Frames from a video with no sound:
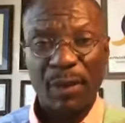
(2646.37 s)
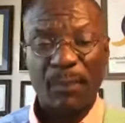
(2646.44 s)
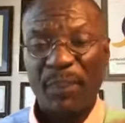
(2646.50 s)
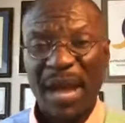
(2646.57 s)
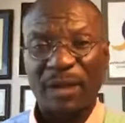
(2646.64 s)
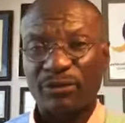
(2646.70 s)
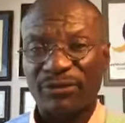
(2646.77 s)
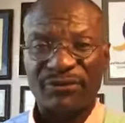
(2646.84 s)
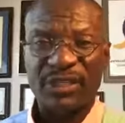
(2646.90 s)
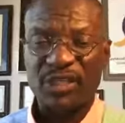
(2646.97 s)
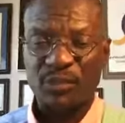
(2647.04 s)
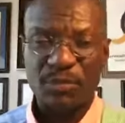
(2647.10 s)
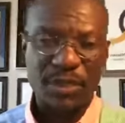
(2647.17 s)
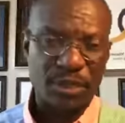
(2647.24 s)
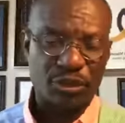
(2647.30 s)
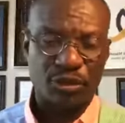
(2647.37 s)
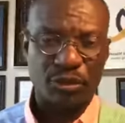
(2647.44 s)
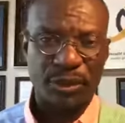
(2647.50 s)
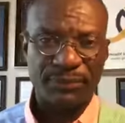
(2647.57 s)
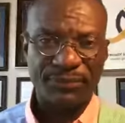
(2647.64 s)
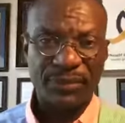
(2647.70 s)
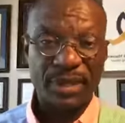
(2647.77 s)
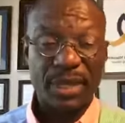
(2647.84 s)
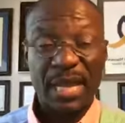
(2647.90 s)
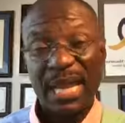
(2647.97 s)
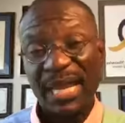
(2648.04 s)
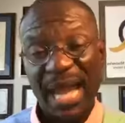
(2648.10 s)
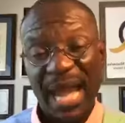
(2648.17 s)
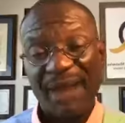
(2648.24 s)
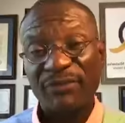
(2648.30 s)
part of this ministry
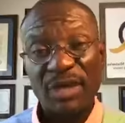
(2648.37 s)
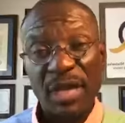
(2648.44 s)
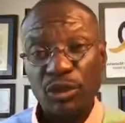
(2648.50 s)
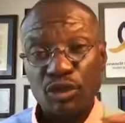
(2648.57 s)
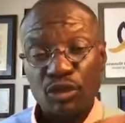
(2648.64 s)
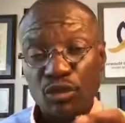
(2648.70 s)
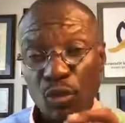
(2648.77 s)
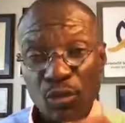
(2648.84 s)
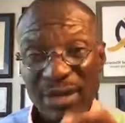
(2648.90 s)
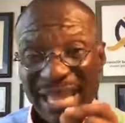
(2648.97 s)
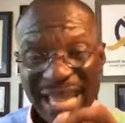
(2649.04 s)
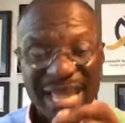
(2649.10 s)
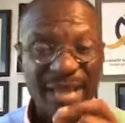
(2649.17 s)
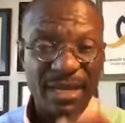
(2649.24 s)
and have not sown